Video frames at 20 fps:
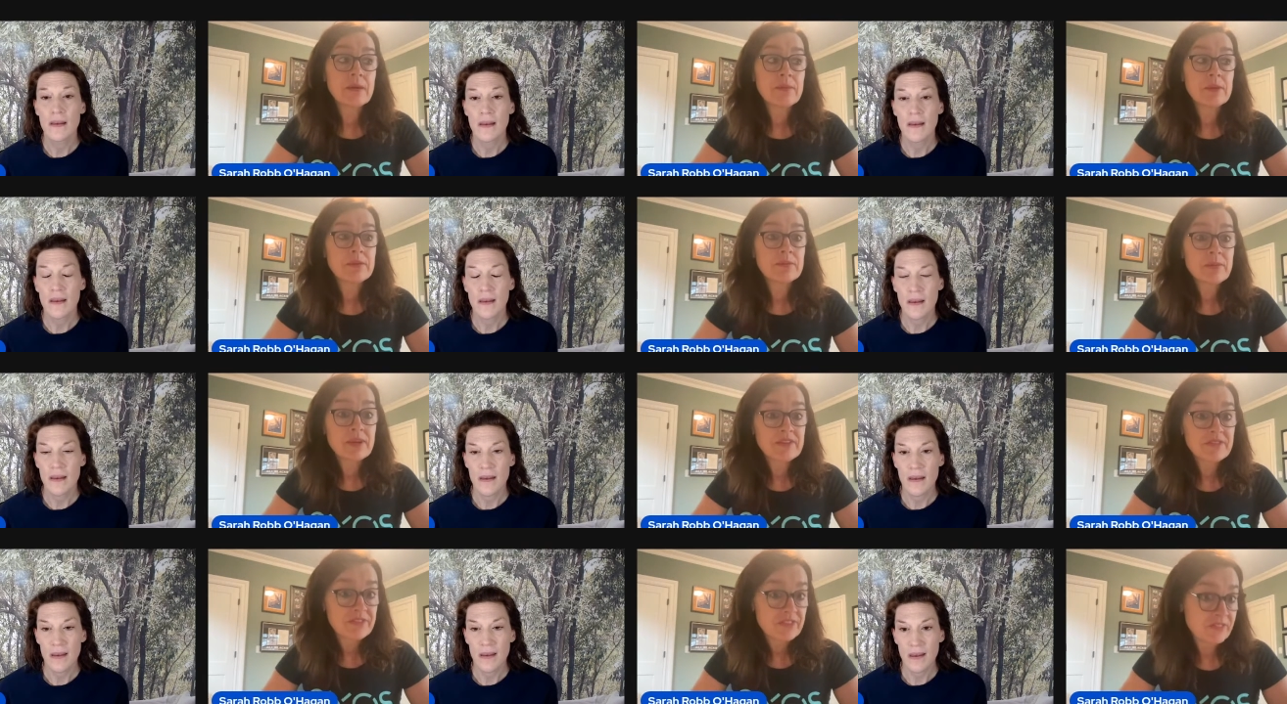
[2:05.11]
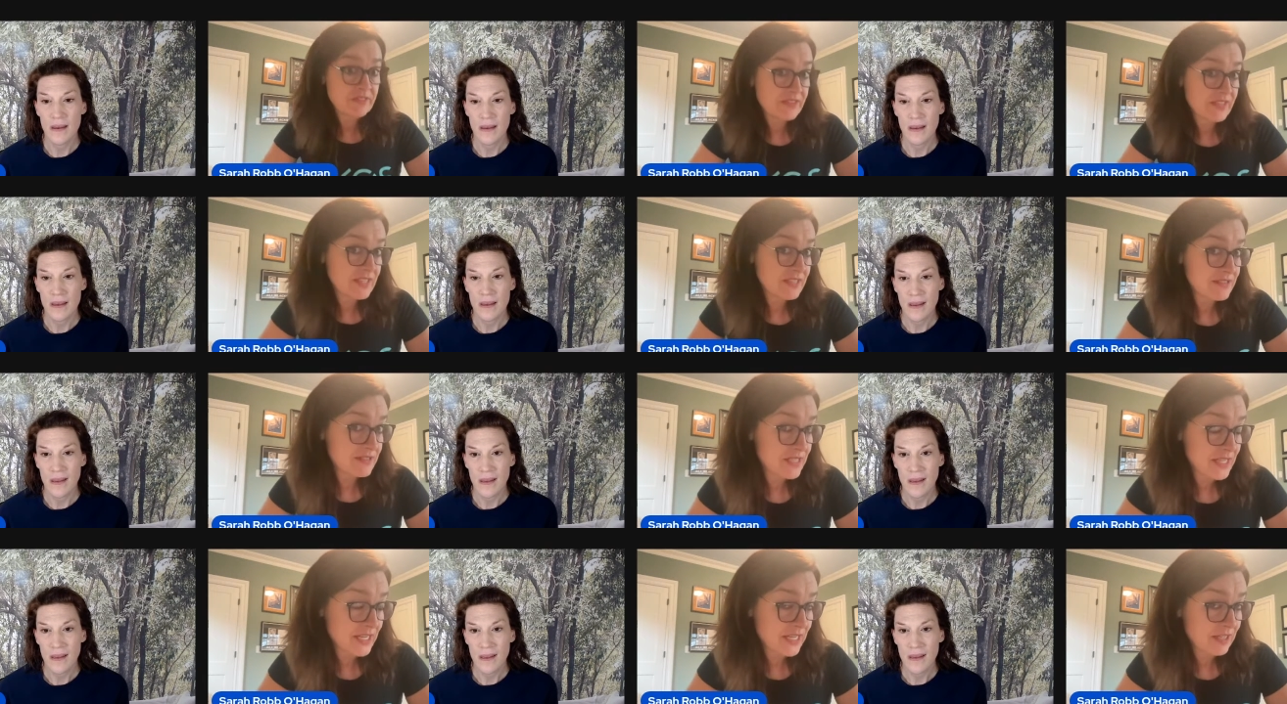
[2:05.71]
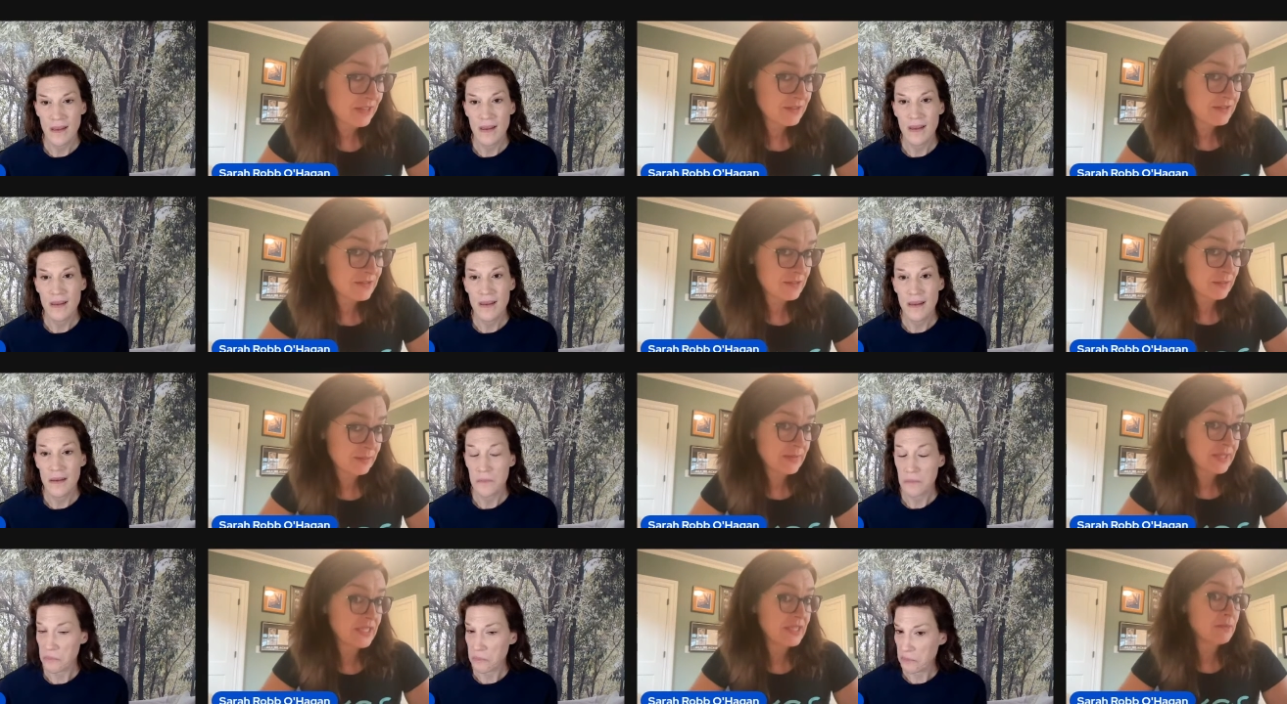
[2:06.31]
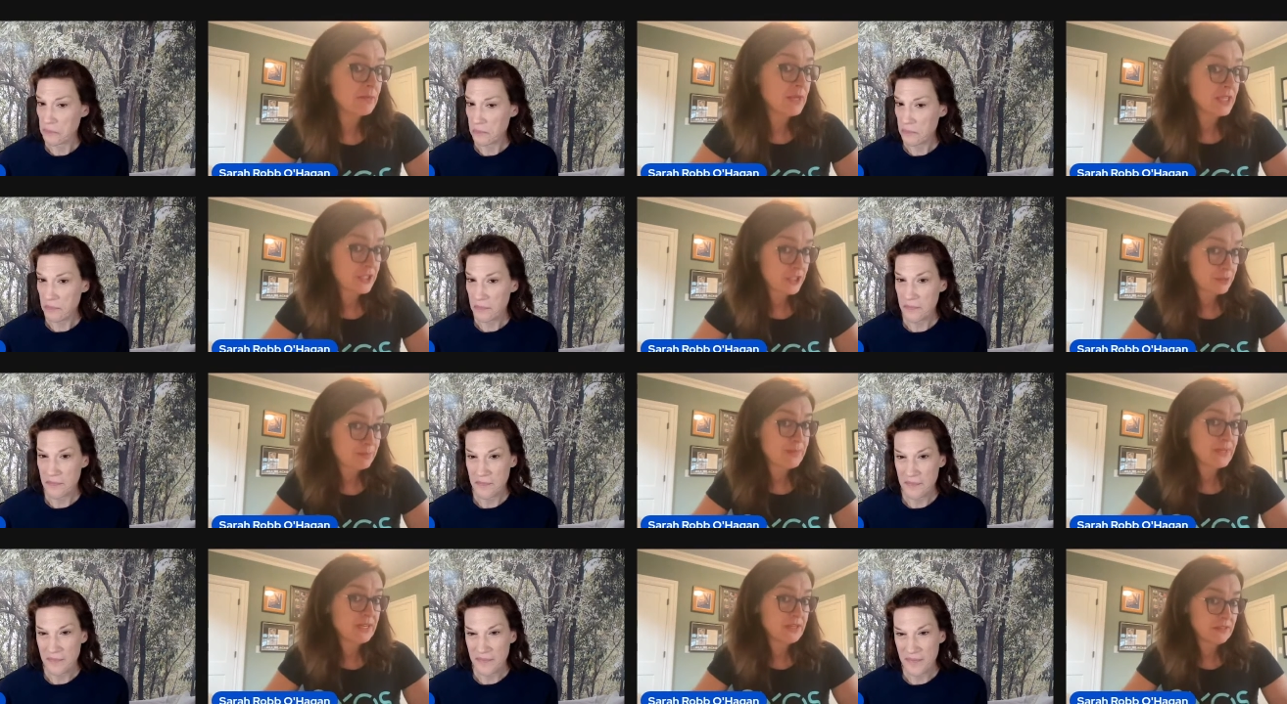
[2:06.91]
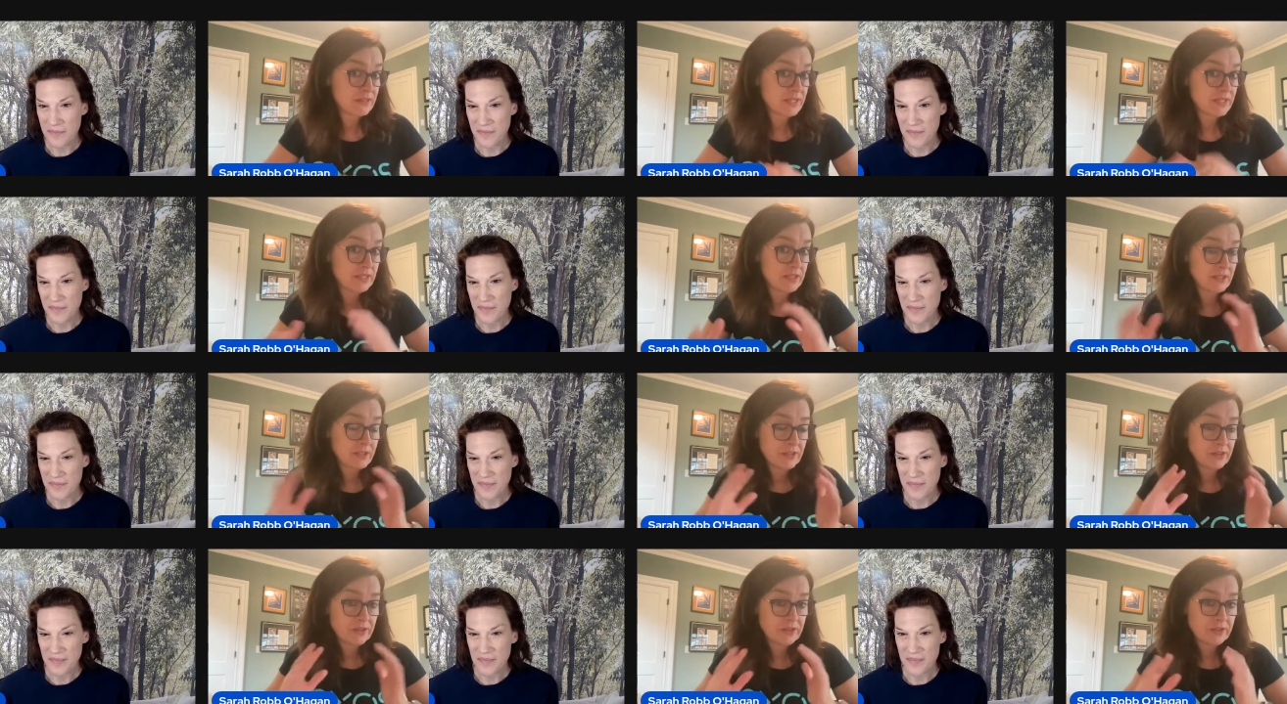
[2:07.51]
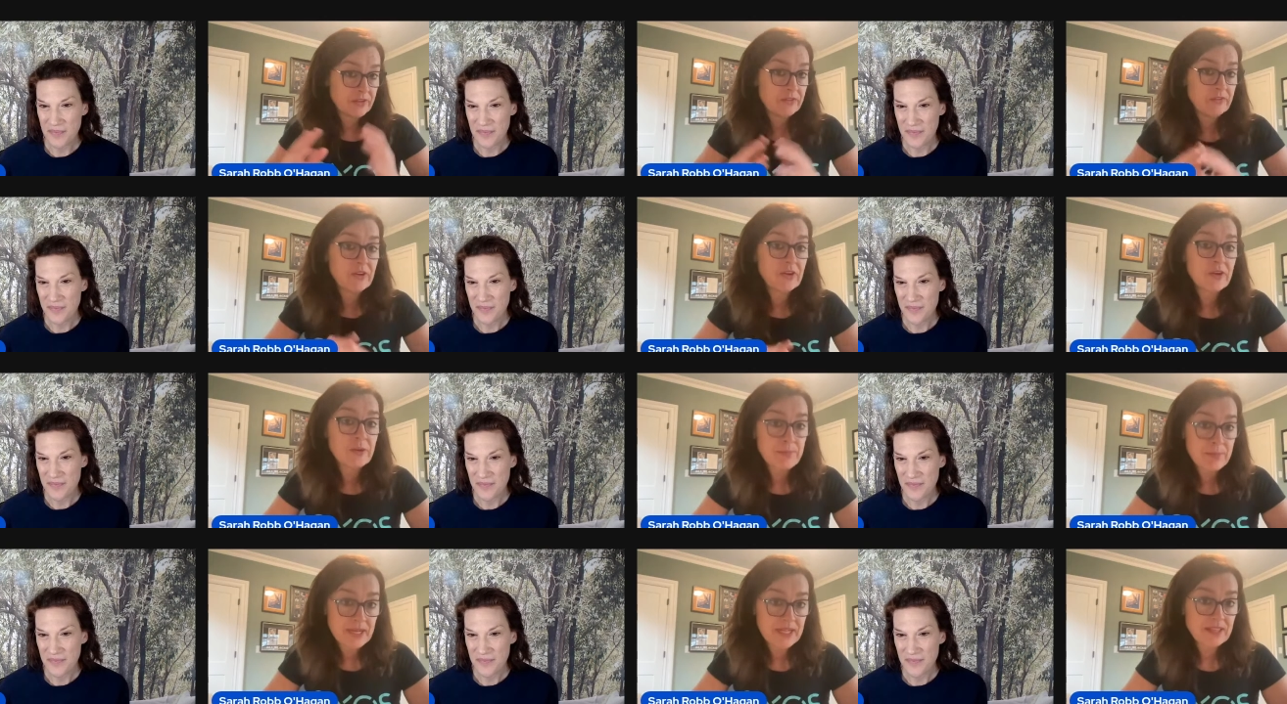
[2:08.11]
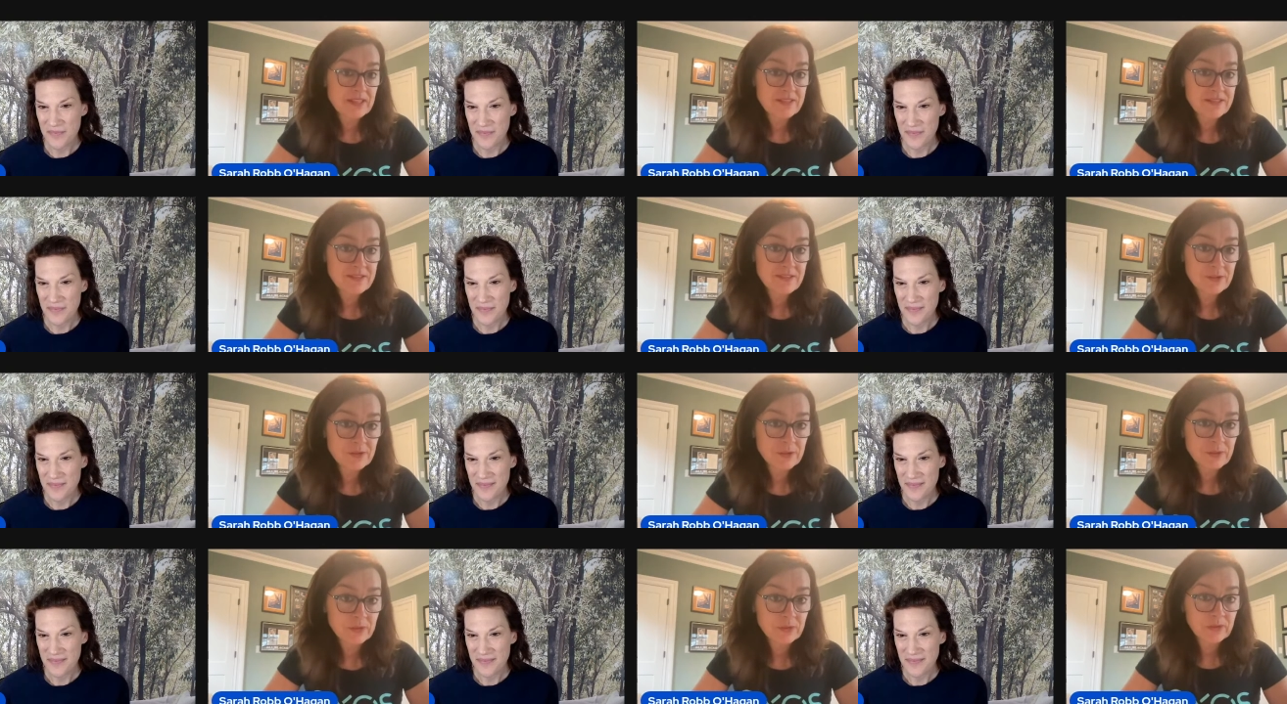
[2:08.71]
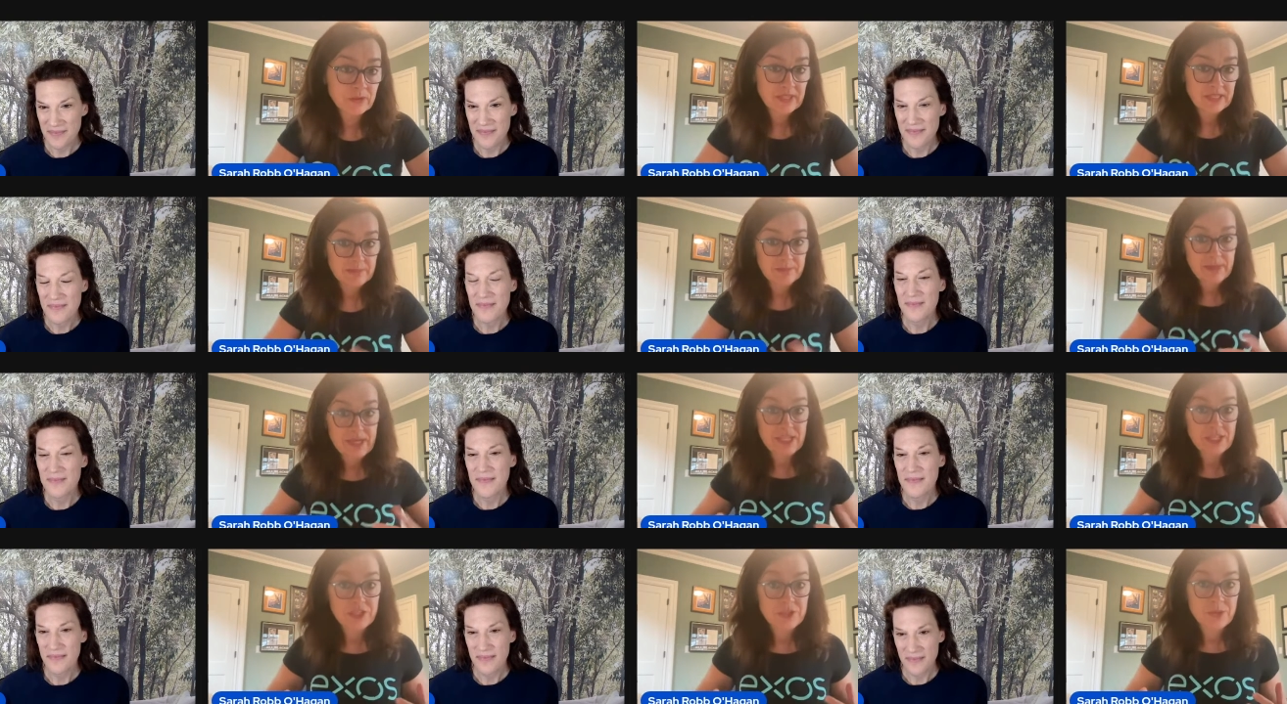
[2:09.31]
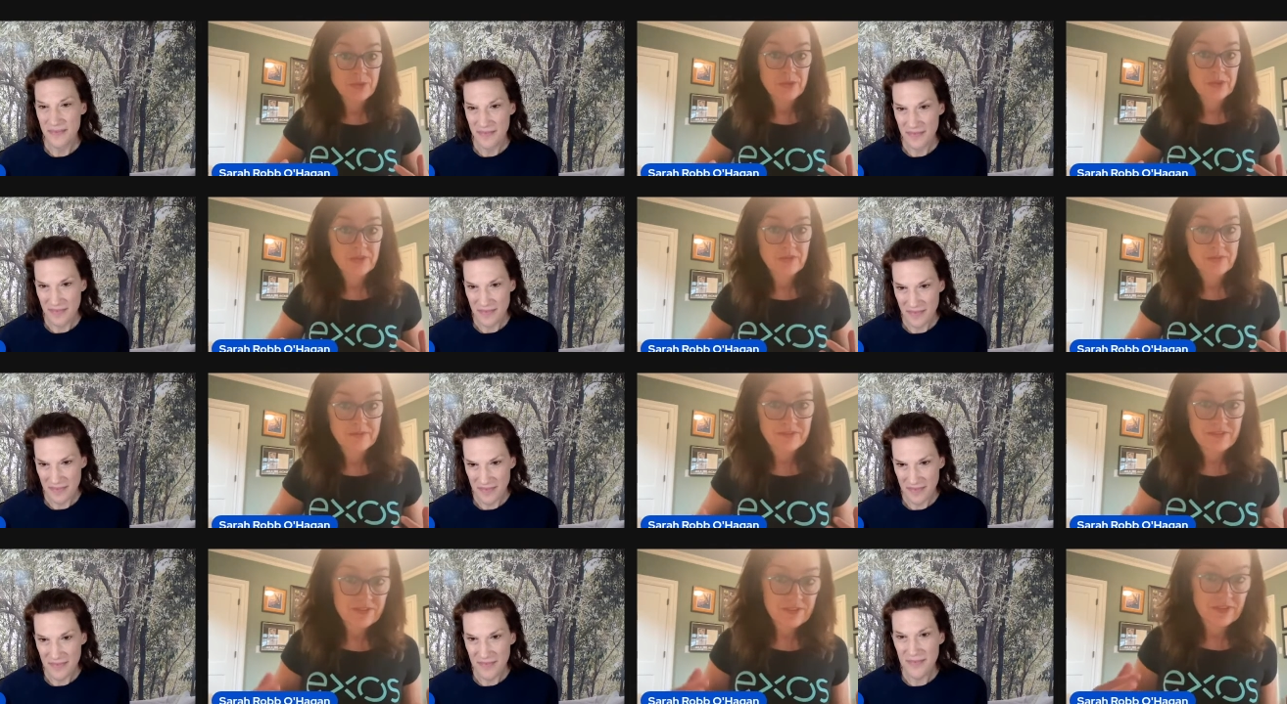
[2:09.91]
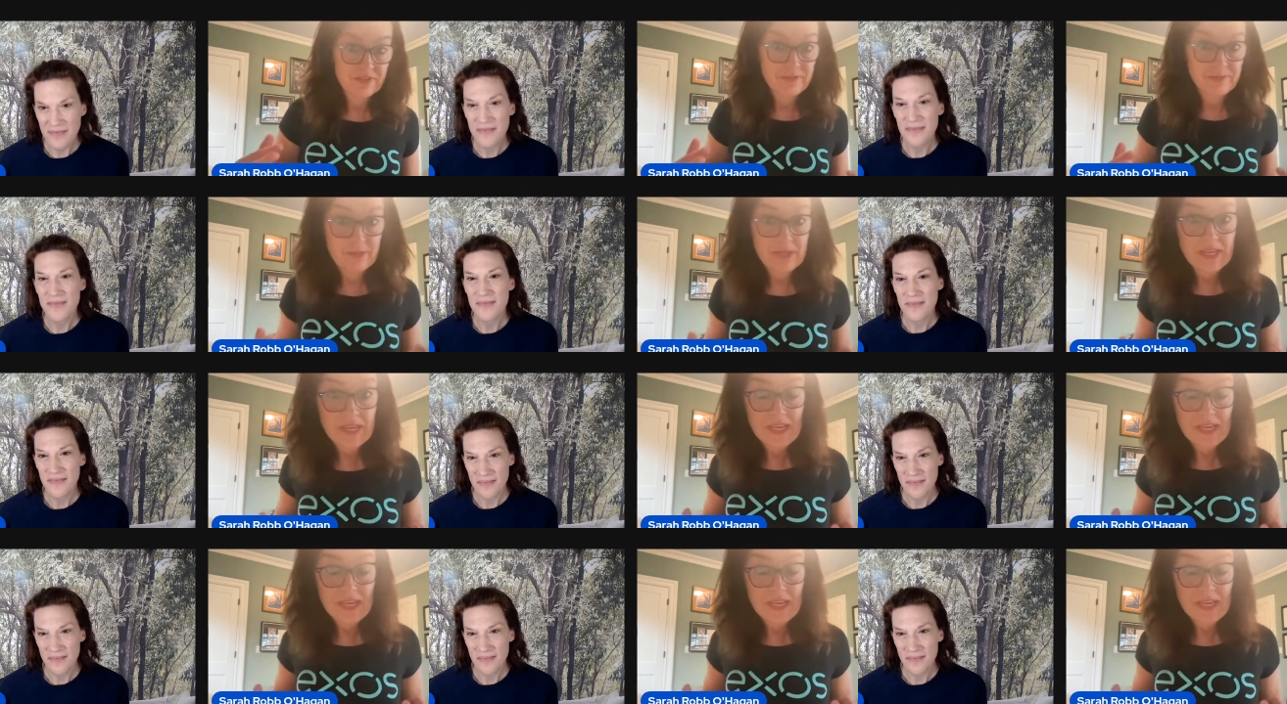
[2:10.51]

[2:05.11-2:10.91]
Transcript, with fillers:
Speaker 1: i'm in my 50s now so i'm getting much better at you know you've got to balance it all and make sure you're sort of